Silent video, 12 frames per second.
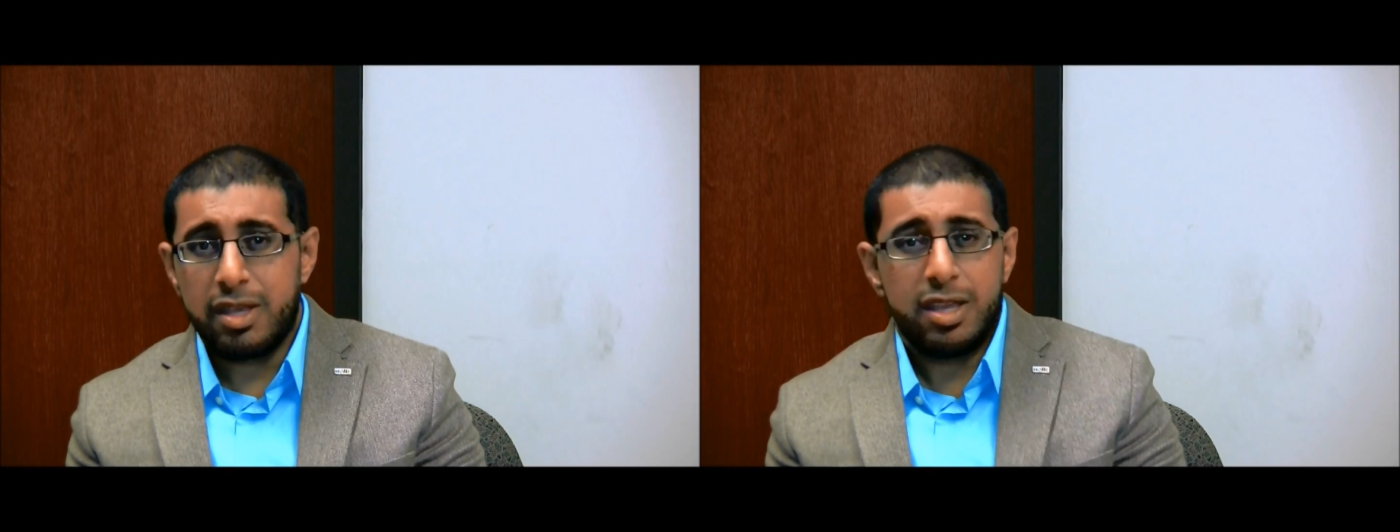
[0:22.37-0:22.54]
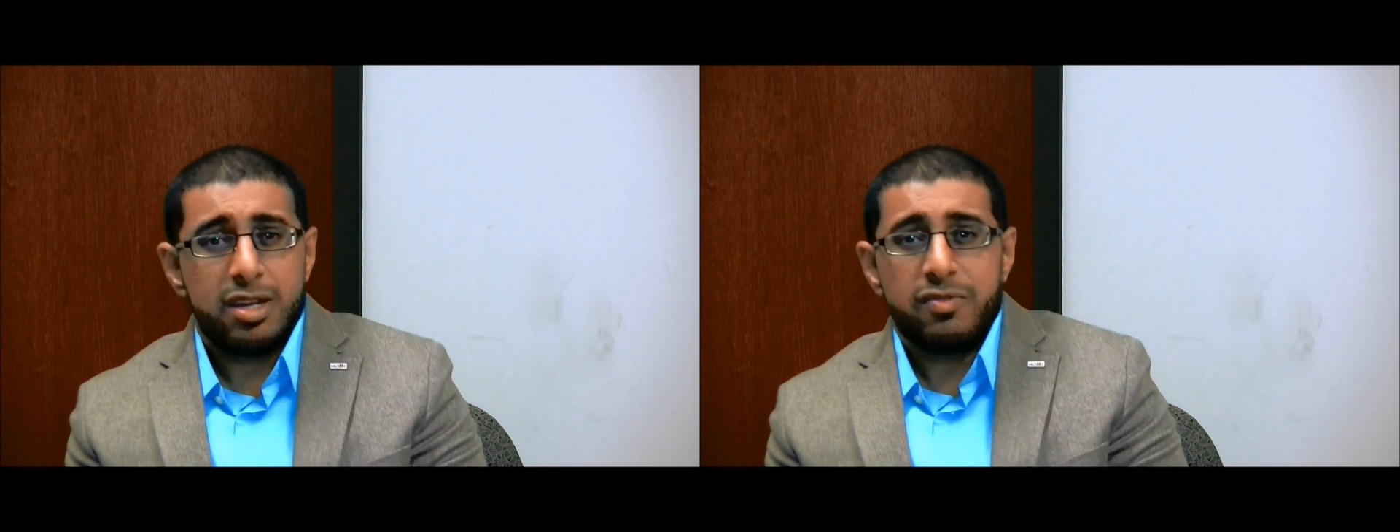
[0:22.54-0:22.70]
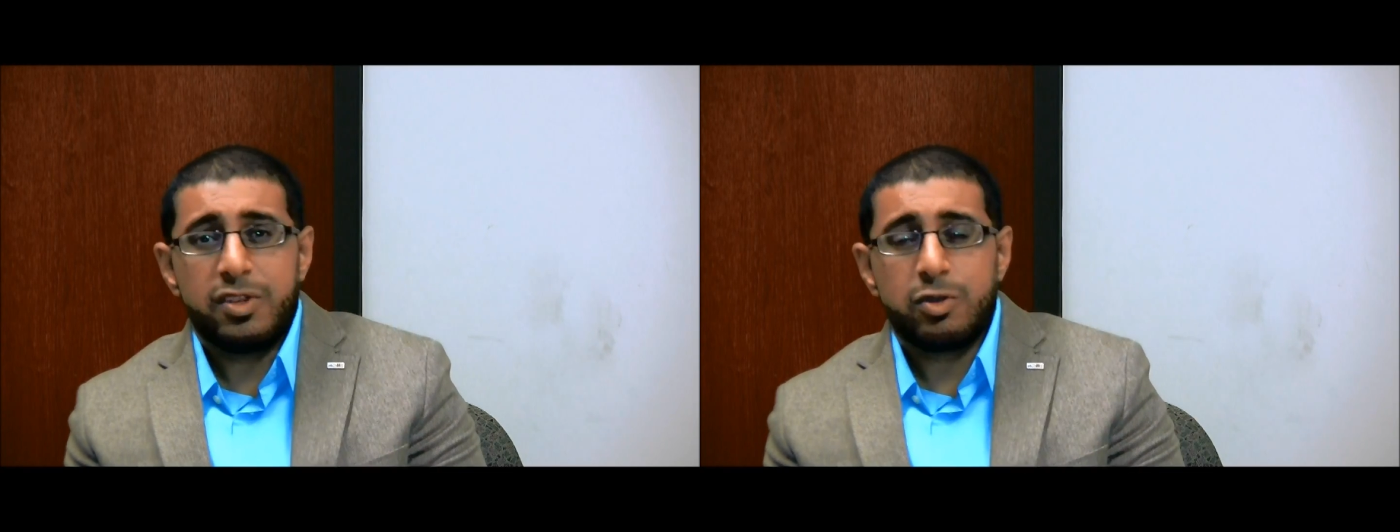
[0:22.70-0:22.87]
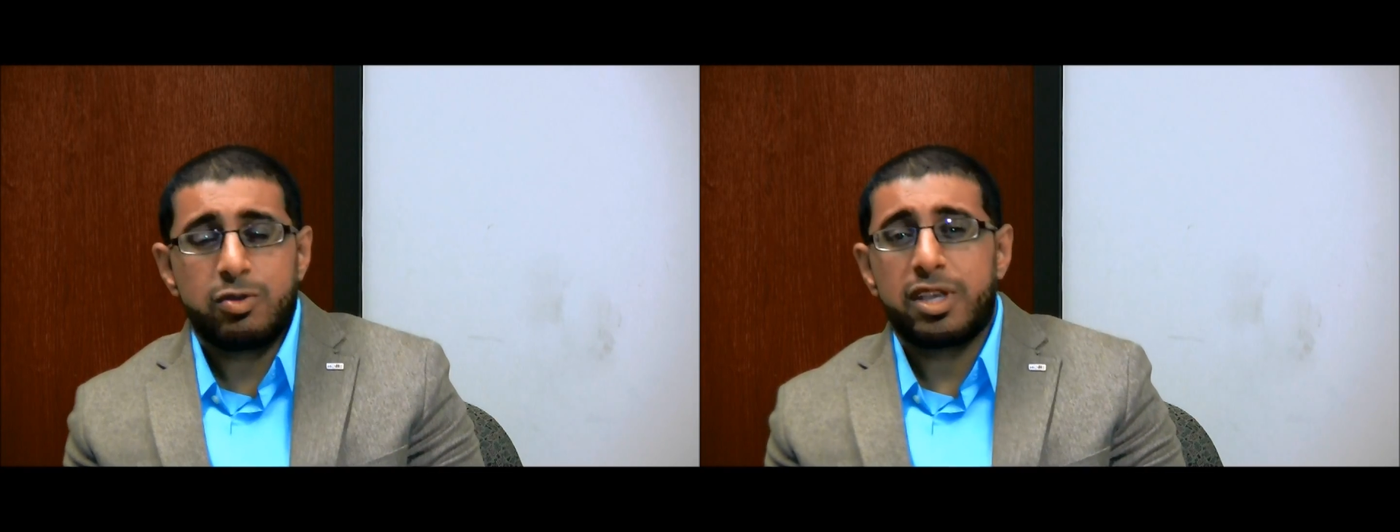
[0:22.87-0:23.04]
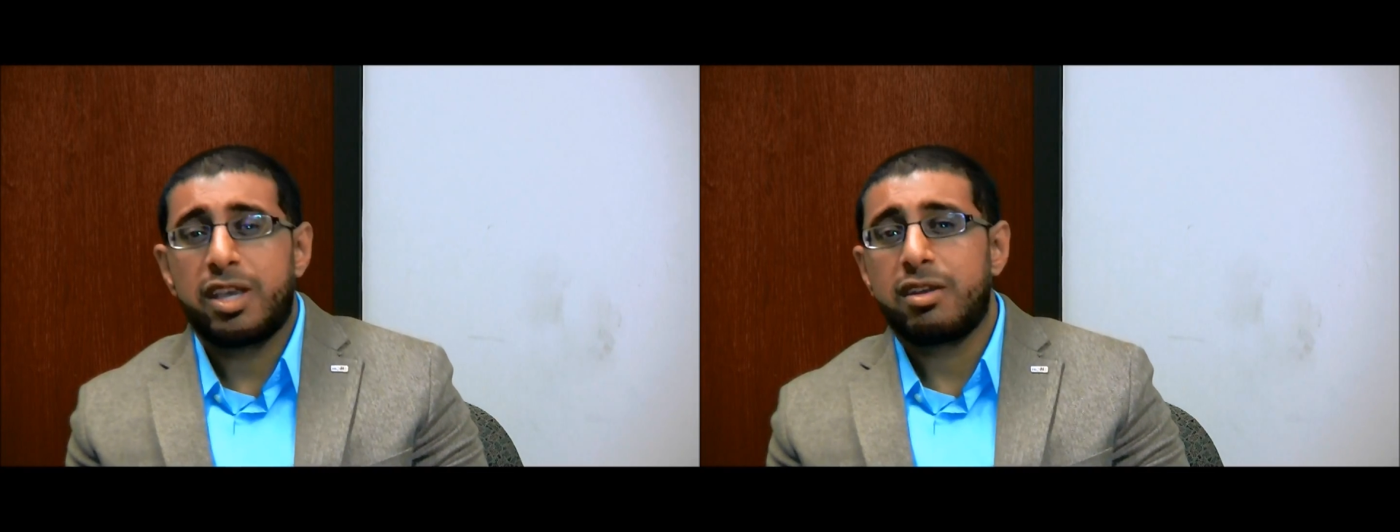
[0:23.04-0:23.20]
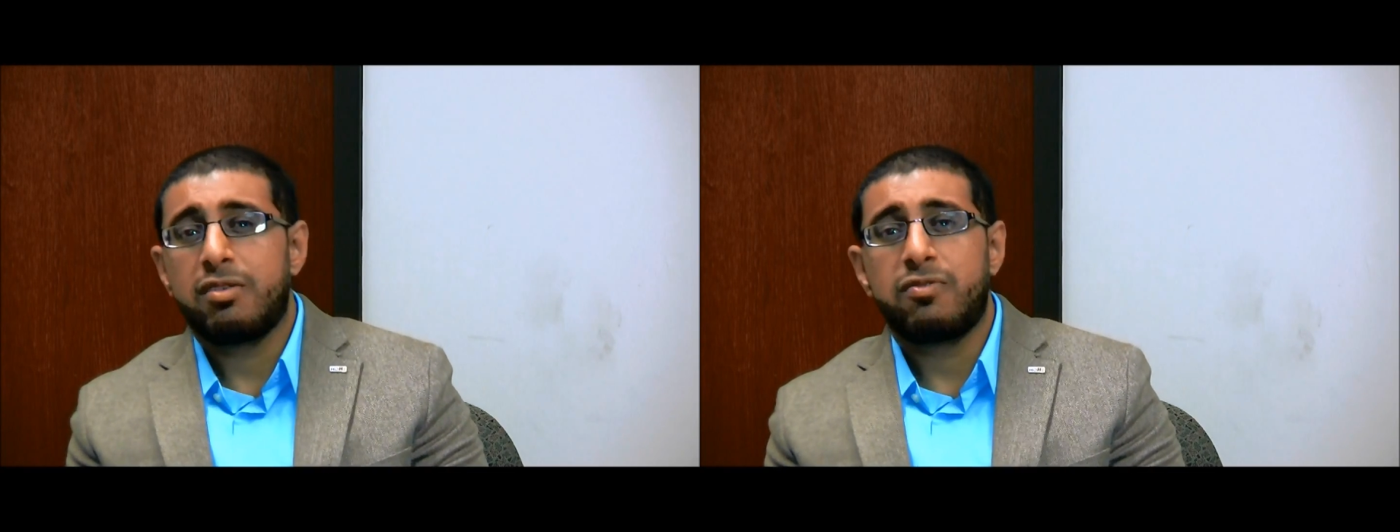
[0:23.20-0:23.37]
Individuals
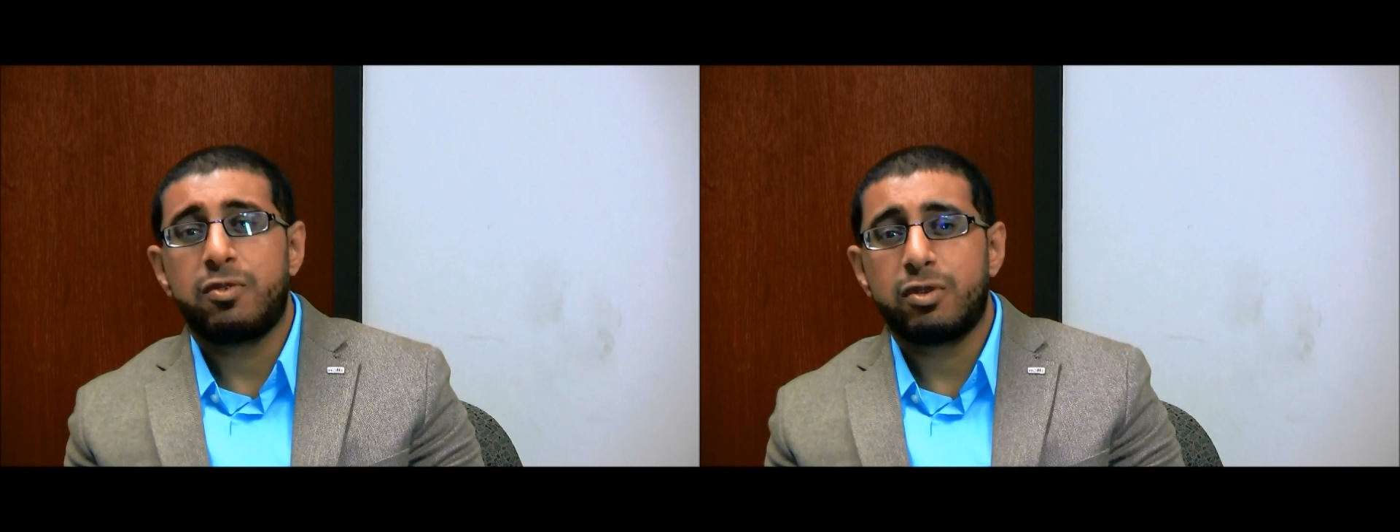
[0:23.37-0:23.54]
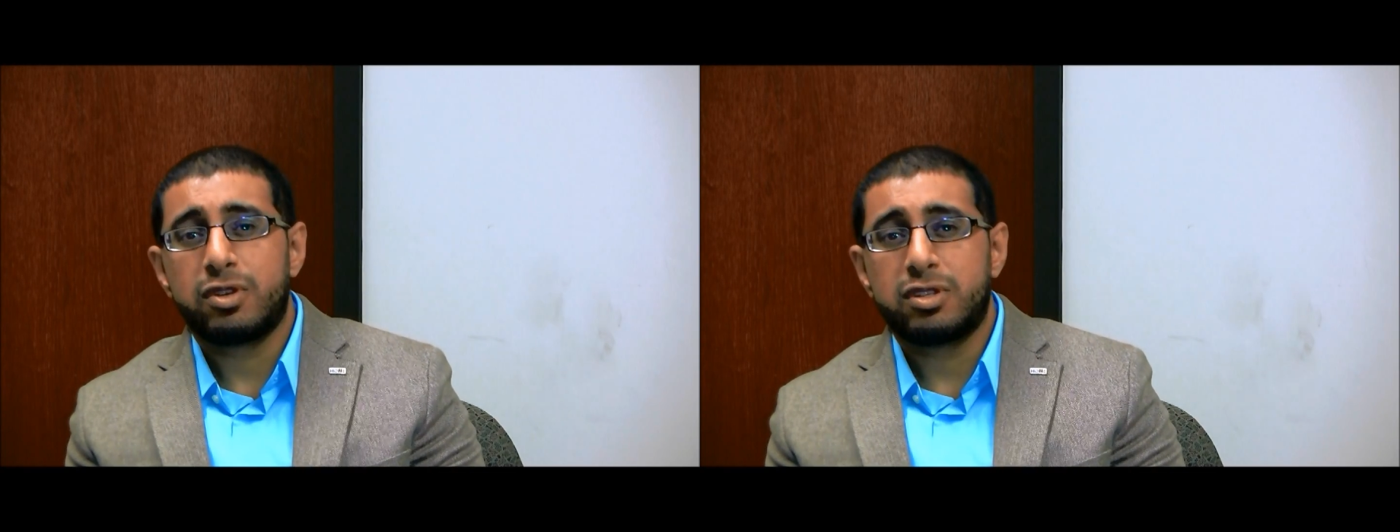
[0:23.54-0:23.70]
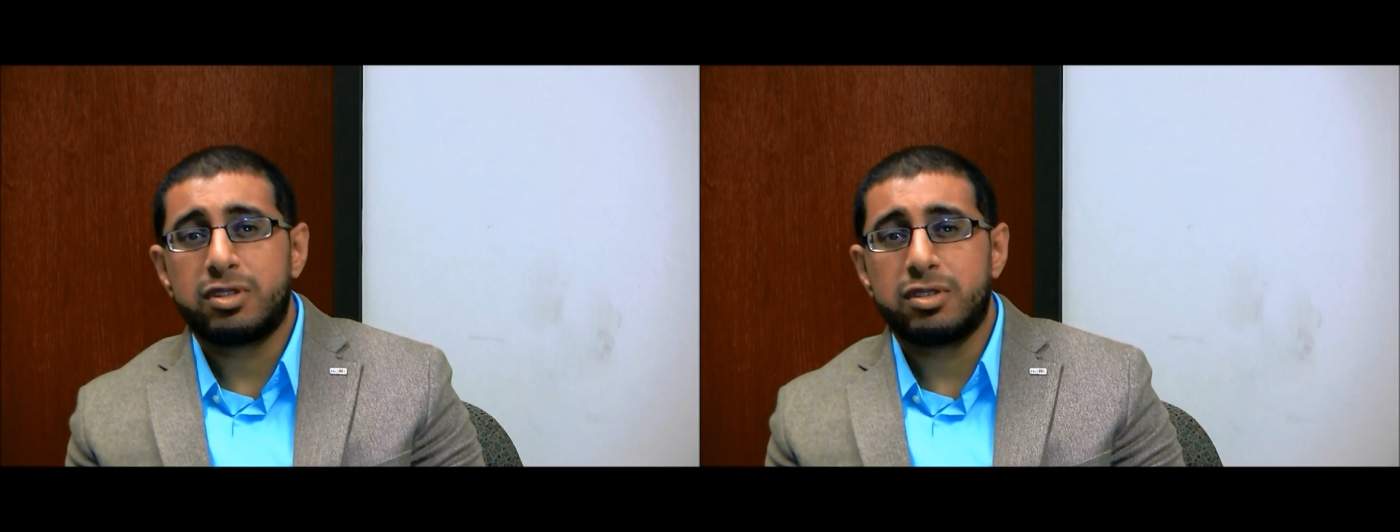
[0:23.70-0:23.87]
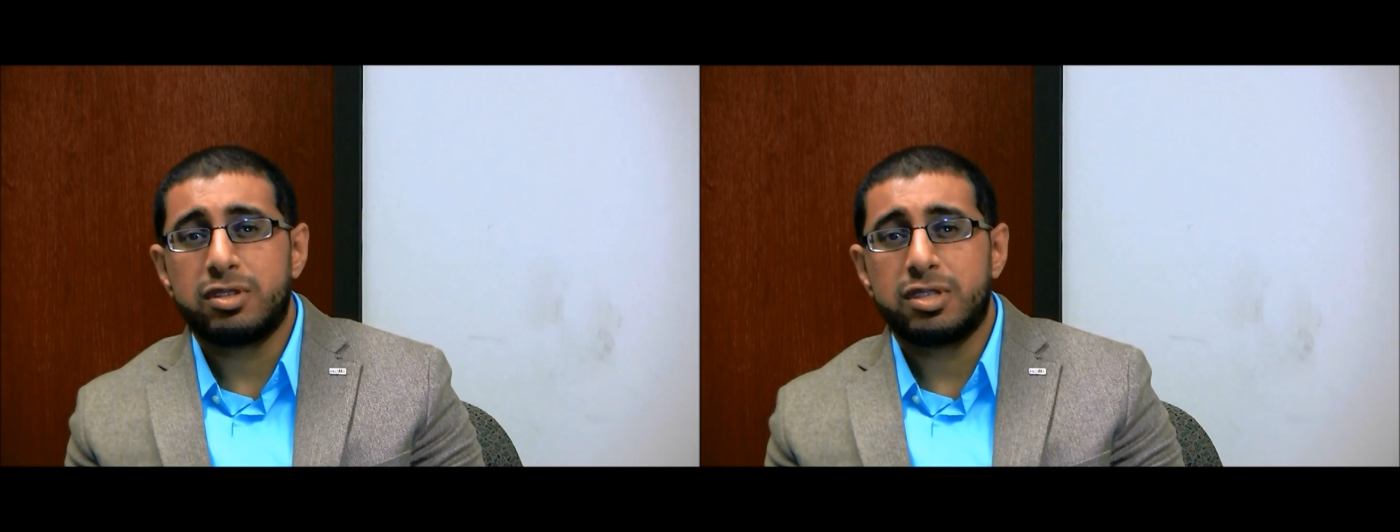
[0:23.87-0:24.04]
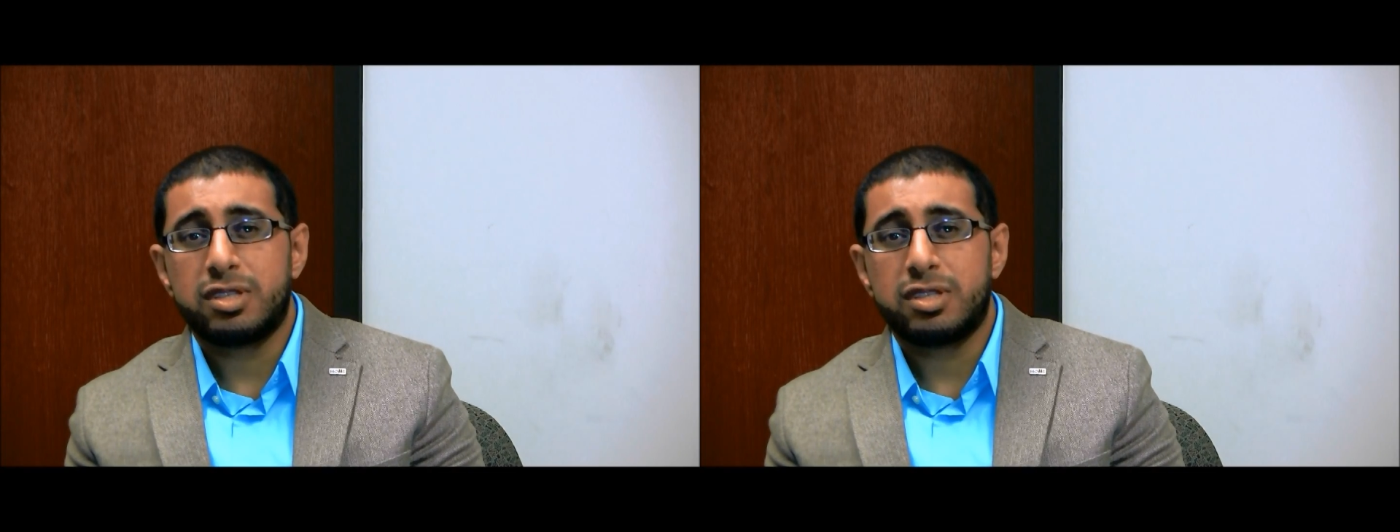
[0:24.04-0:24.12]
can't afford to